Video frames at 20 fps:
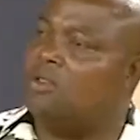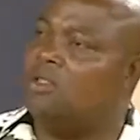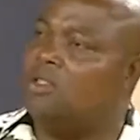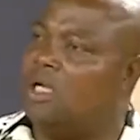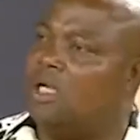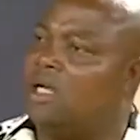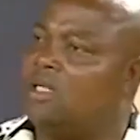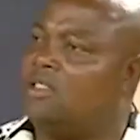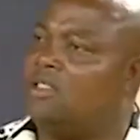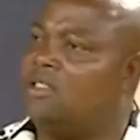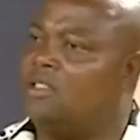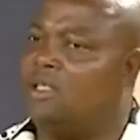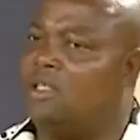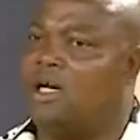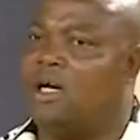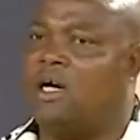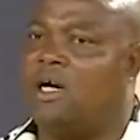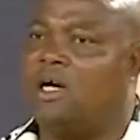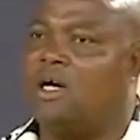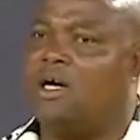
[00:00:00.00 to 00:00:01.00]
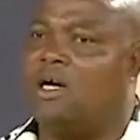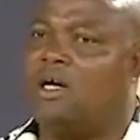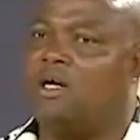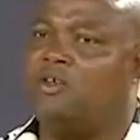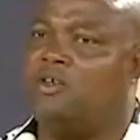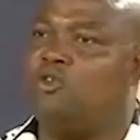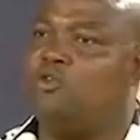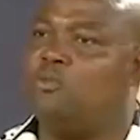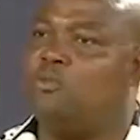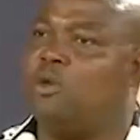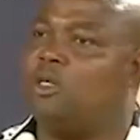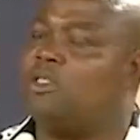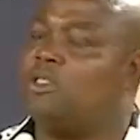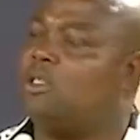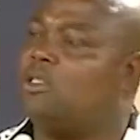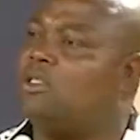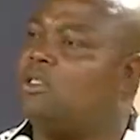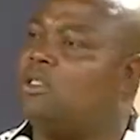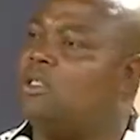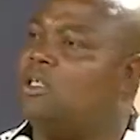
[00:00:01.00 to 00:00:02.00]
Yes, you
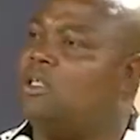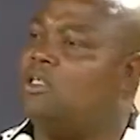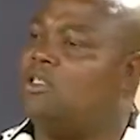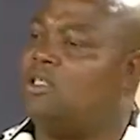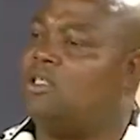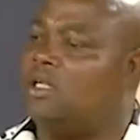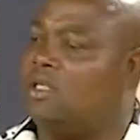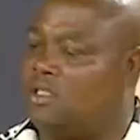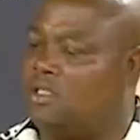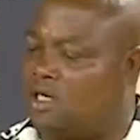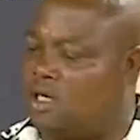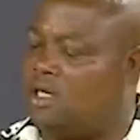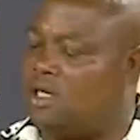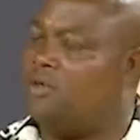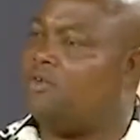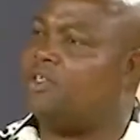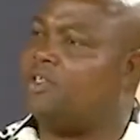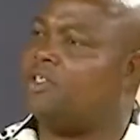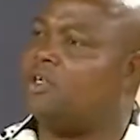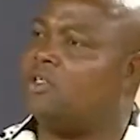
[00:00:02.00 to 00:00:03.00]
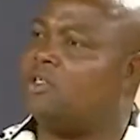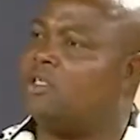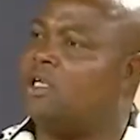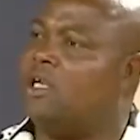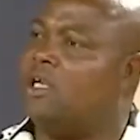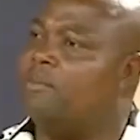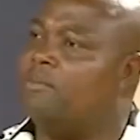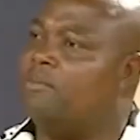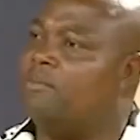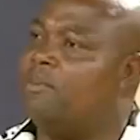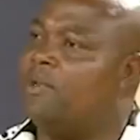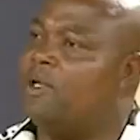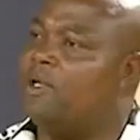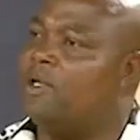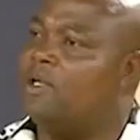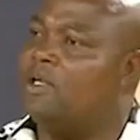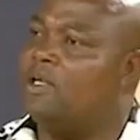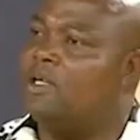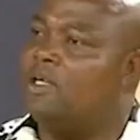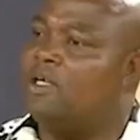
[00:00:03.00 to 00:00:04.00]
mustn't. It's a three-result game.
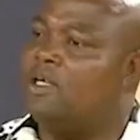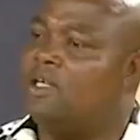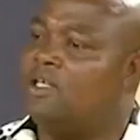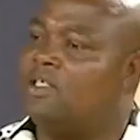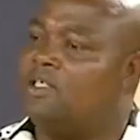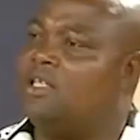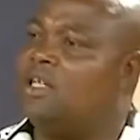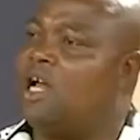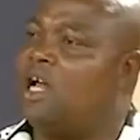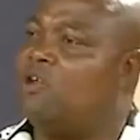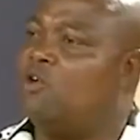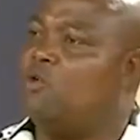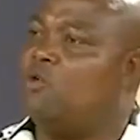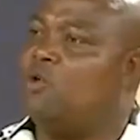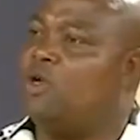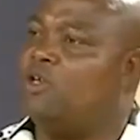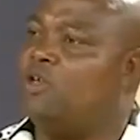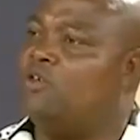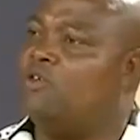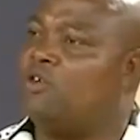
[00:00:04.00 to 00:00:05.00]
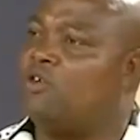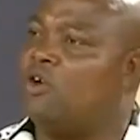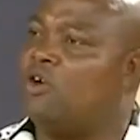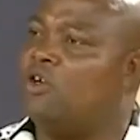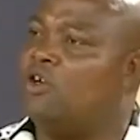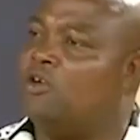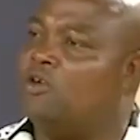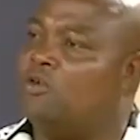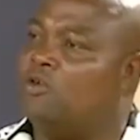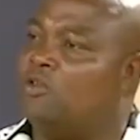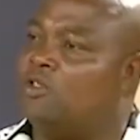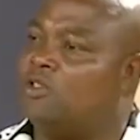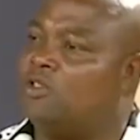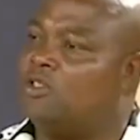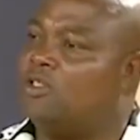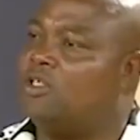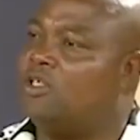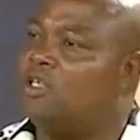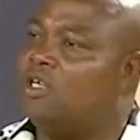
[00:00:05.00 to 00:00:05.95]
It's either you win, draw, you lose.